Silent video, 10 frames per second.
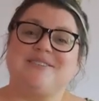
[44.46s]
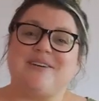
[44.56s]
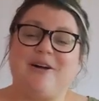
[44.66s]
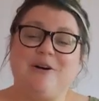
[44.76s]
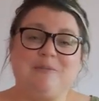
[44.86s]
you.
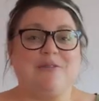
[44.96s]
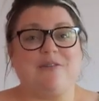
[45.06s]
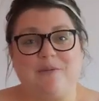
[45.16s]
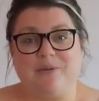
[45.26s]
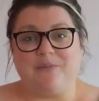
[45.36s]
I hope you've
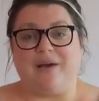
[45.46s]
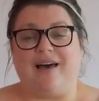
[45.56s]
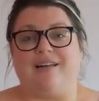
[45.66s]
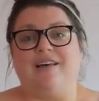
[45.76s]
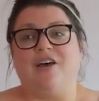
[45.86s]
all been
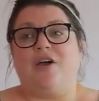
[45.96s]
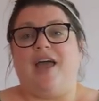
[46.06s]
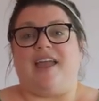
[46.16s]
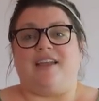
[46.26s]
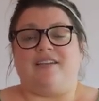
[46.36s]
well.
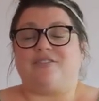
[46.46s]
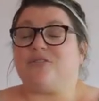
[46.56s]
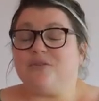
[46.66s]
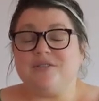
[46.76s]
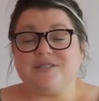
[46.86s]
And
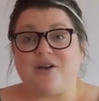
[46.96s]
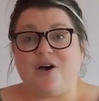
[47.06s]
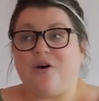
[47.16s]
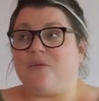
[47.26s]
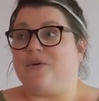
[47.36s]
through this all,